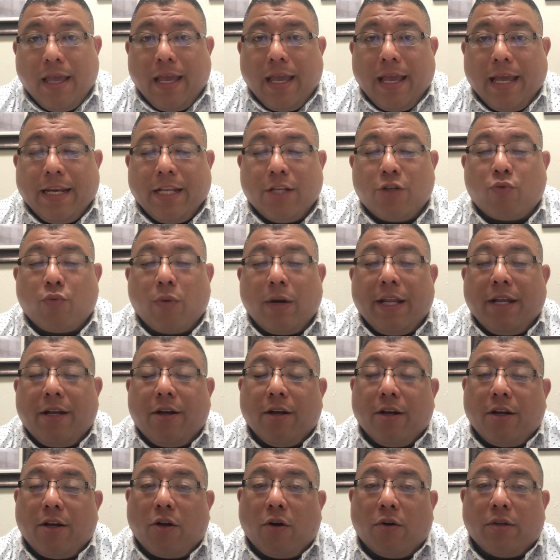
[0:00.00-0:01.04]
And it's really
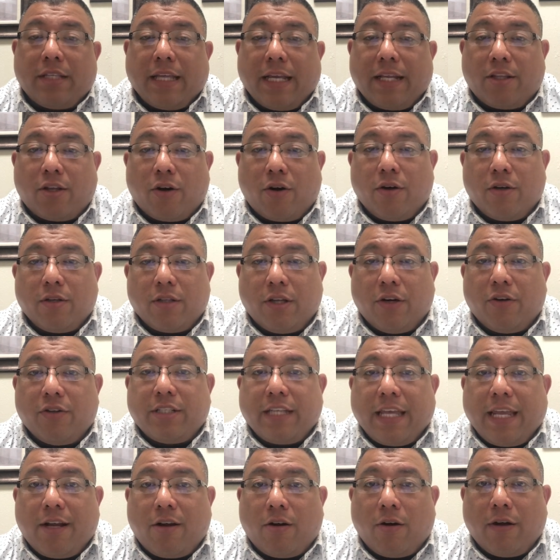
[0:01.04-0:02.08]
good to go take their
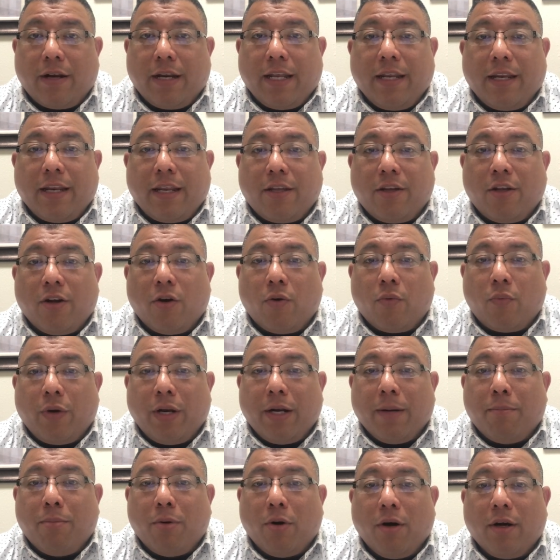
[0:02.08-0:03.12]
take on it and,
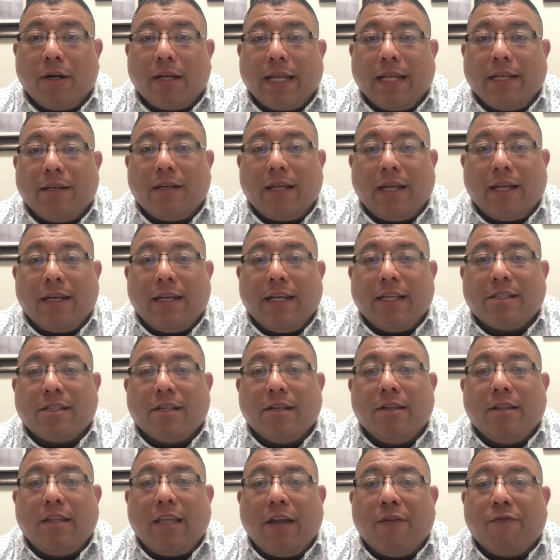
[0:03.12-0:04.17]
read a book and
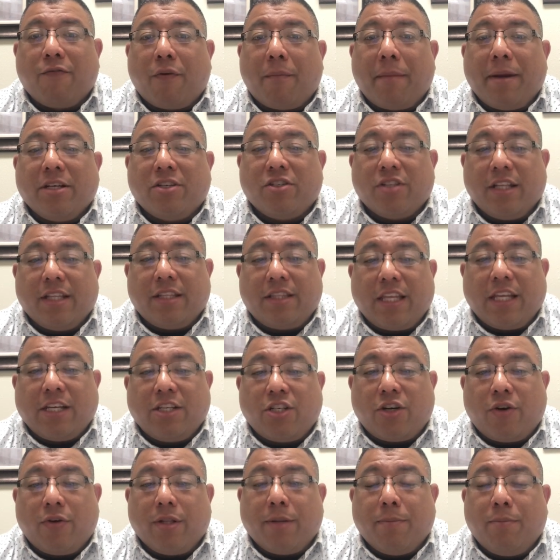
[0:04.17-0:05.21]
listen to the information that they
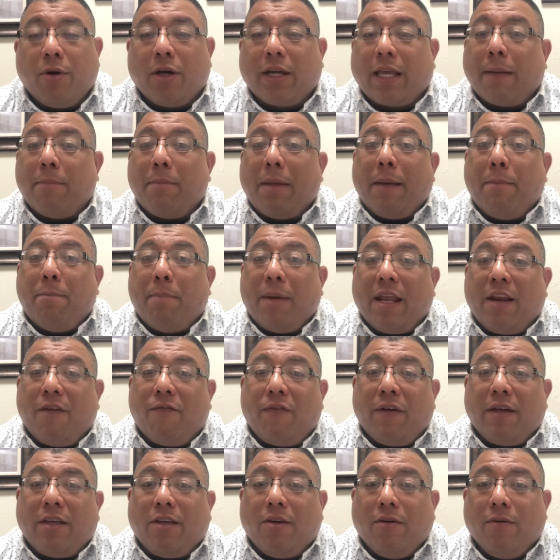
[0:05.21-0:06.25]
share in the book. It may
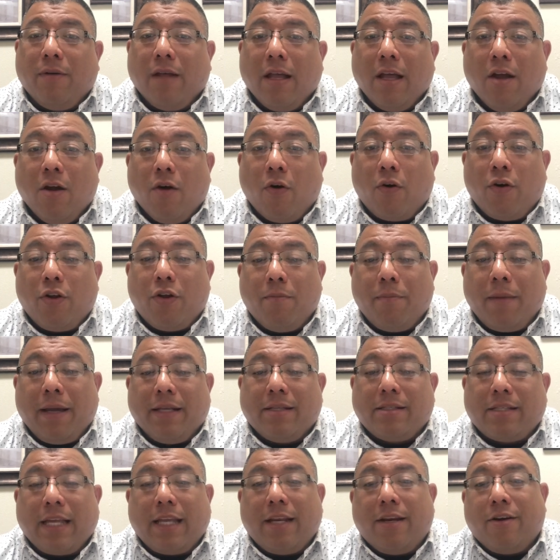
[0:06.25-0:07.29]
benefit you, or you may
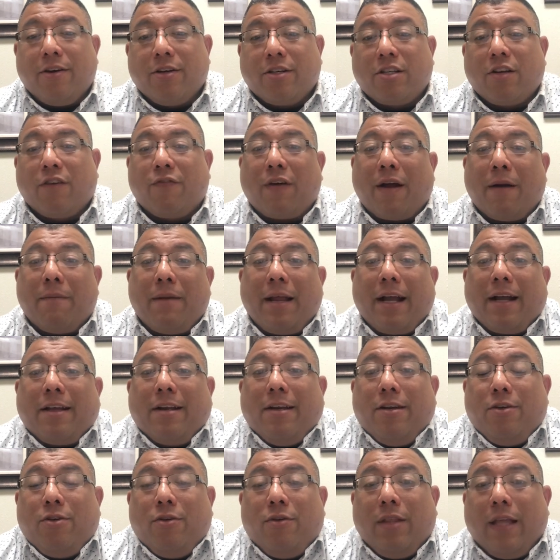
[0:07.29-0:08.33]
say to yourself, I'm not
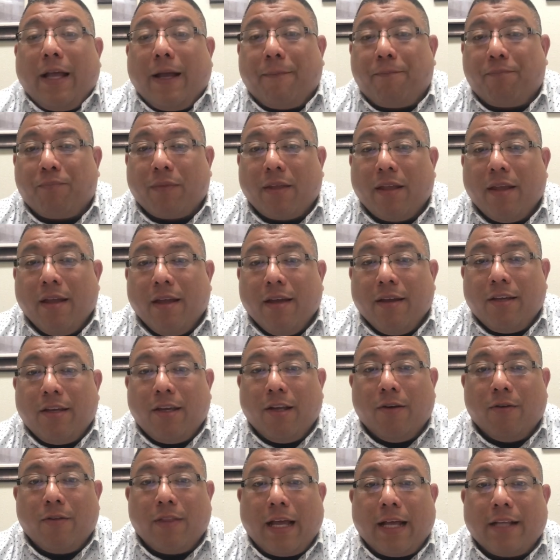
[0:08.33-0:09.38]
going to do that.
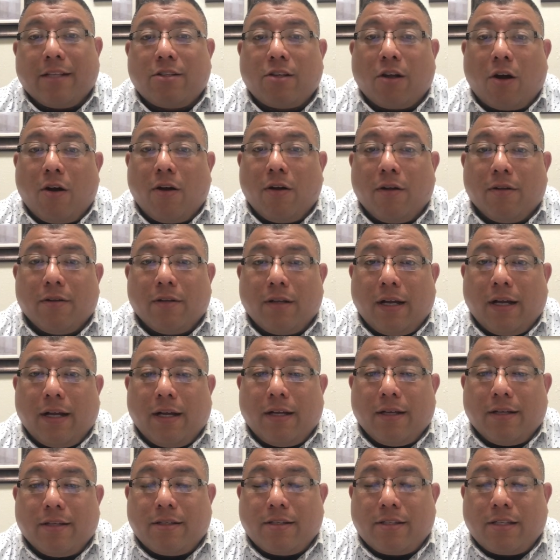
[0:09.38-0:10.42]
I
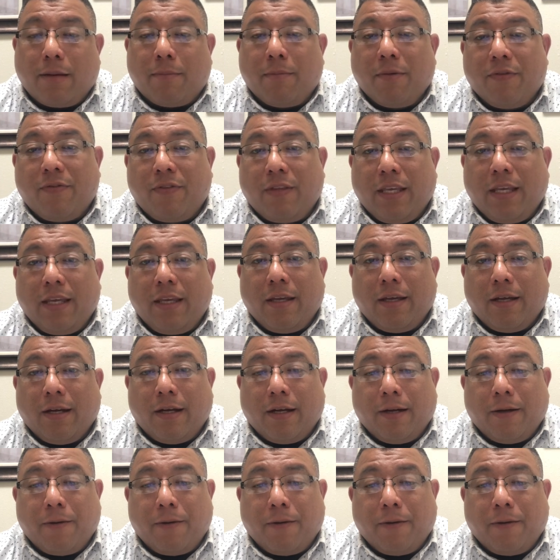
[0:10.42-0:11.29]
saw some of the